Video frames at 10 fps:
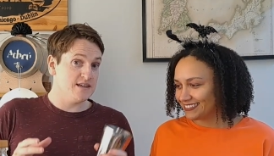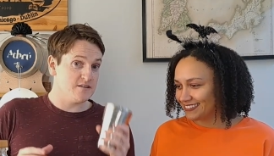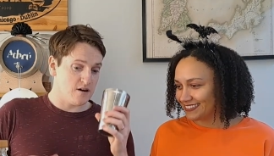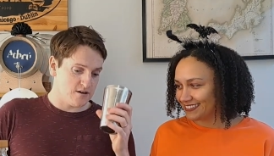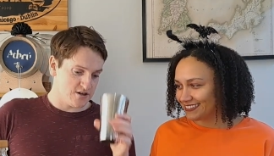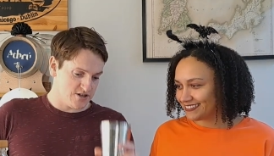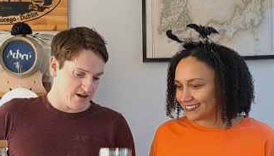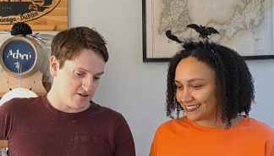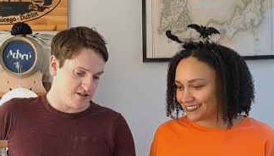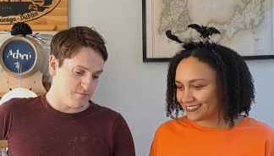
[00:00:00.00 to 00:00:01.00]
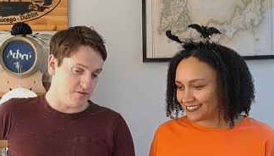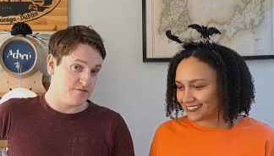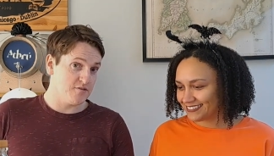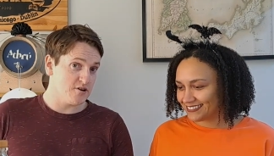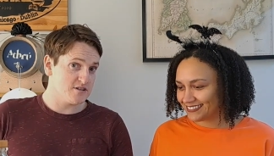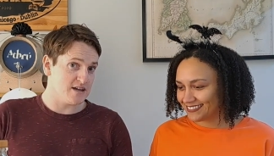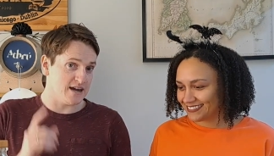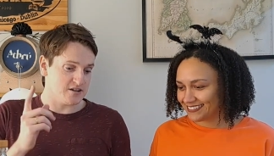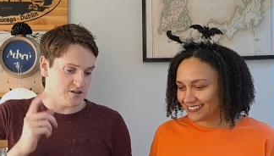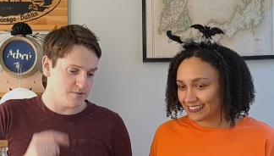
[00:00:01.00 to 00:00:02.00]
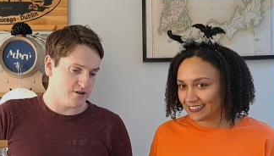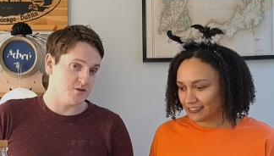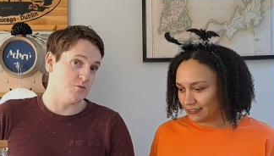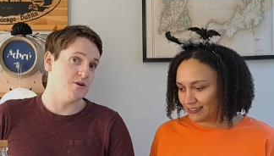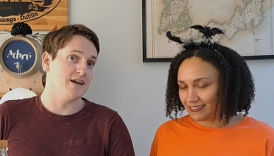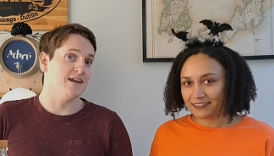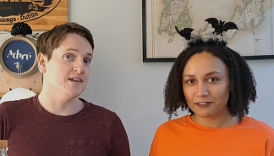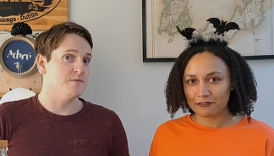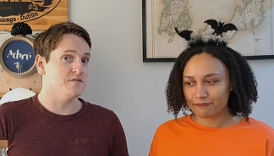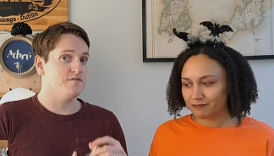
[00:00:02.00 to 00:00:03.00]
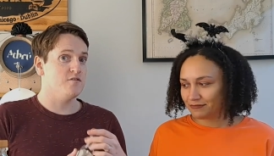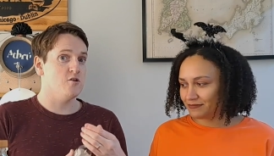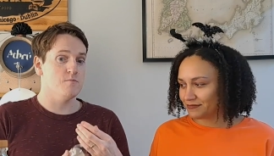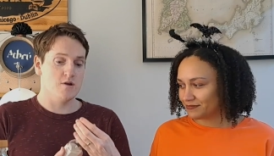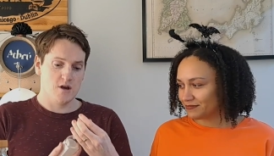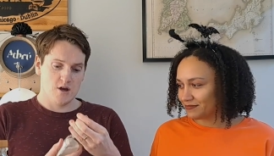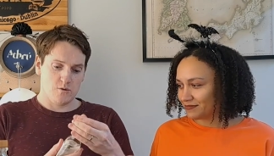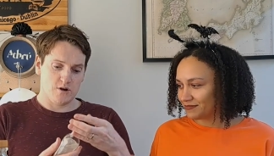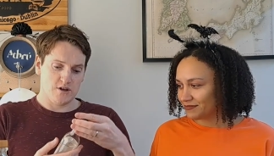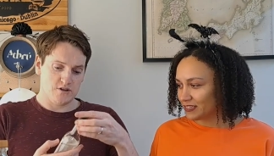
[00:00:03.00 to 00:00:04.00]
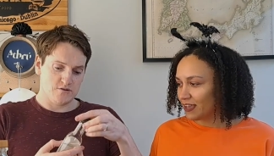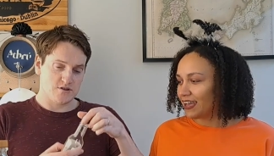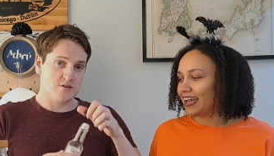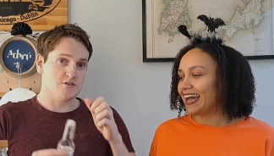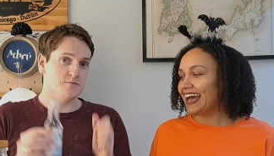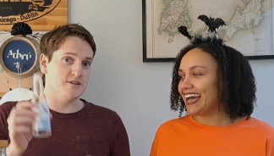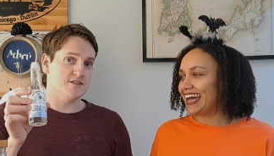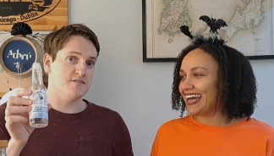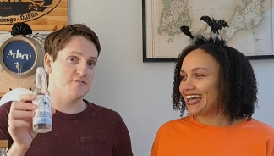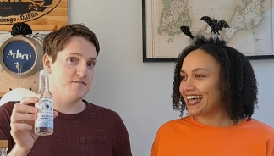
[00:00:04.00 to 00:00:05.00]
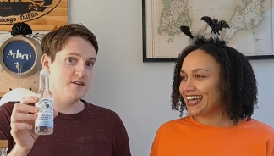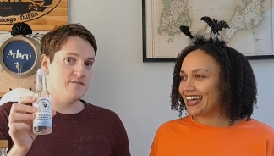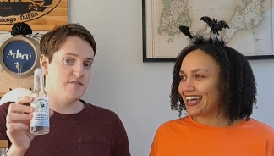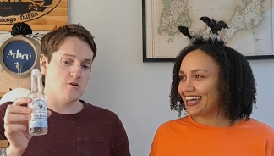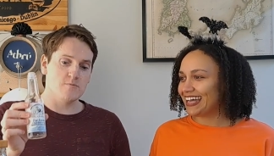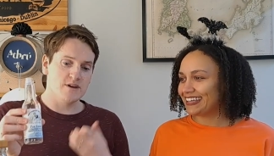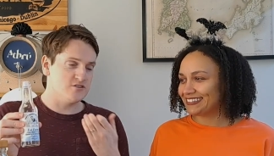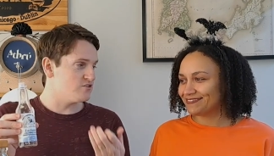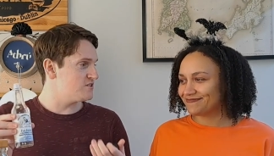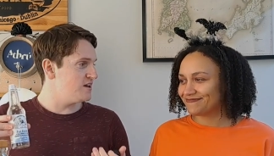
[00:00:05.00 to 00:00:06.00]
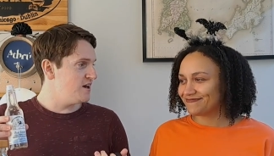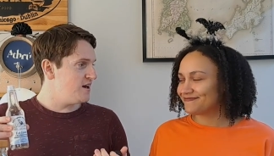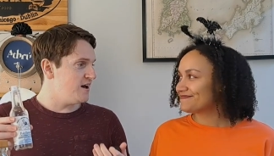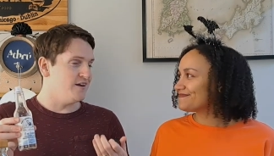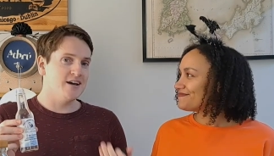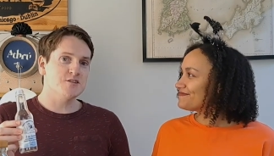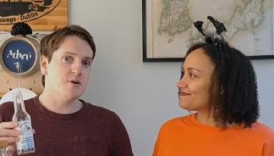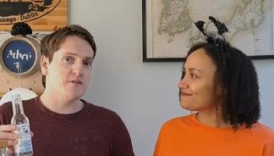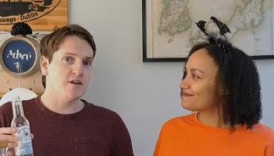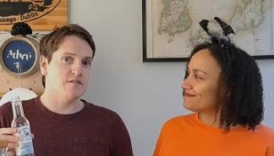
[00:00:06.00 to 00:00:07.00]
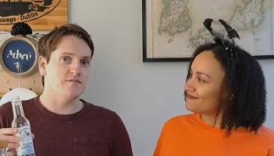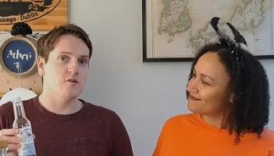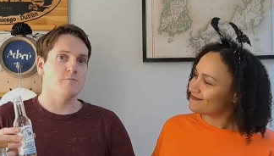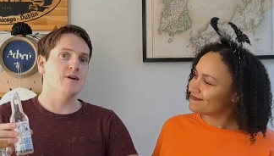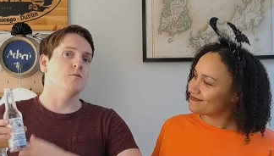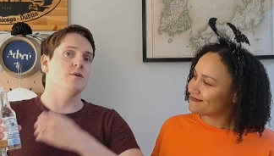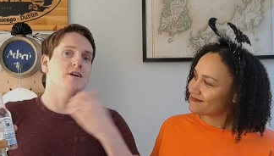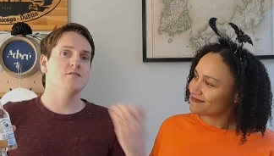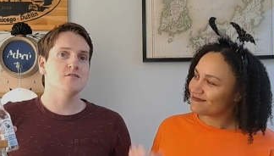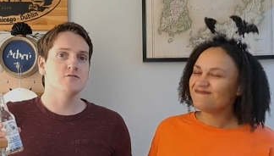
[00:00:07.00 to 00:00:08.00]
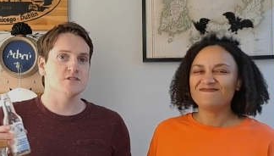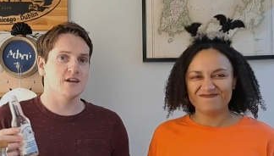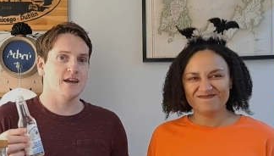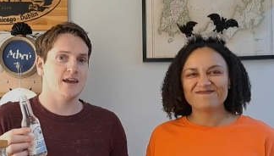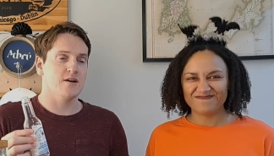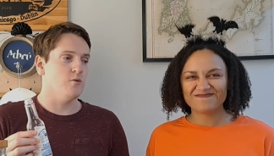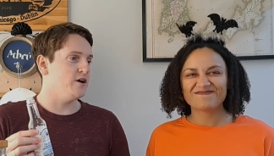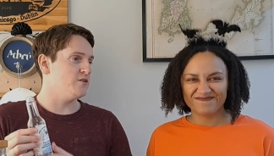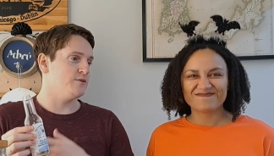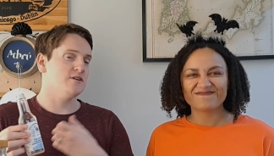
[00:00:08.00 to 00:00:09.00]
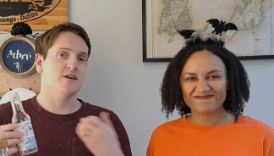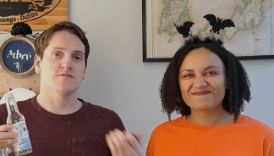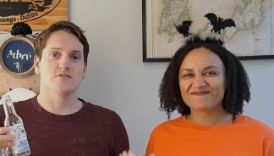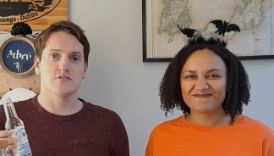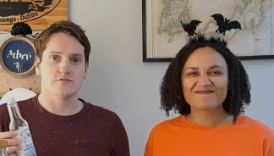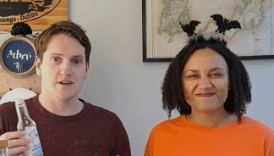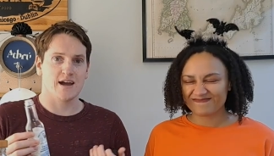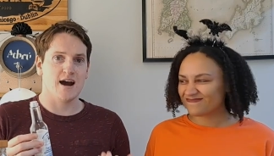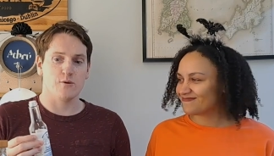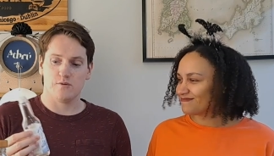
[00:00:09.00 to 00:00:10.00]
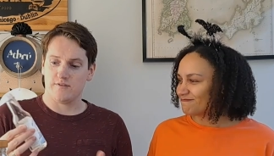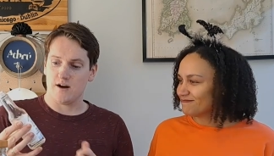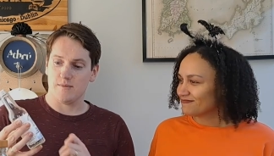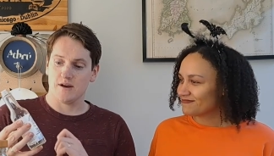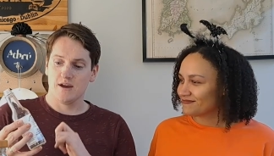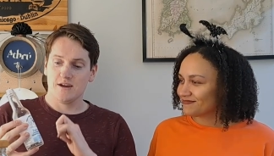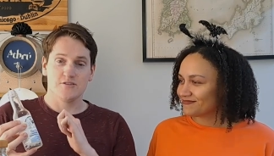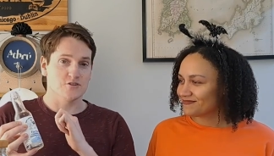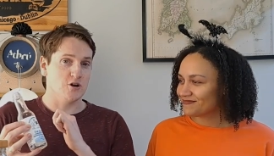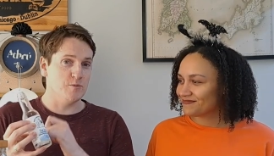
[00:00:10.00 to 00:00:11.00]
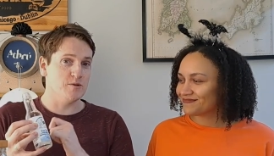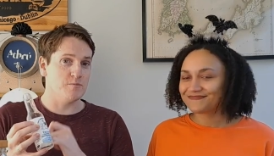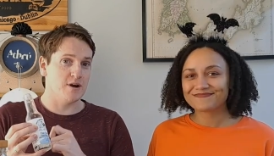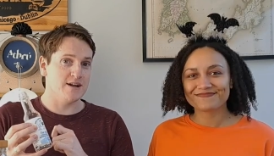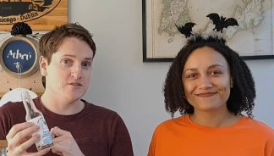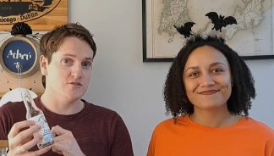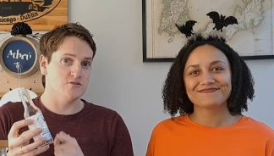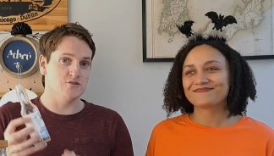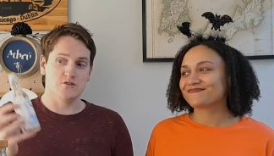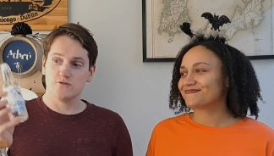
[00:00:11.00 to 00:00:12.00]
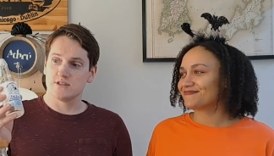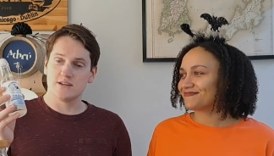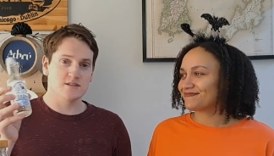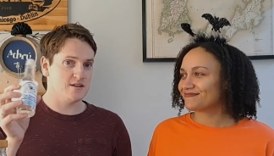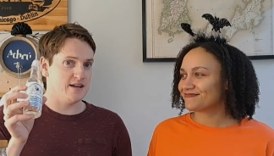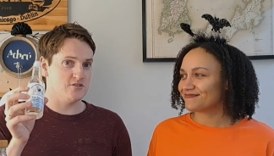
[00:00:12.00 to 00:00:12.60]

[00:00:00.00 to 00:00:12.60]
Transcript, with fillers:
Speaker 1: the lid on our shaker tin, but first actually, because we wanna get a little bit of foam, we're gonna use some of this fee foam. It's just a nice way of getting foam in without using an egg white, without having to use like Aquafaba. There's a couple of brands who use this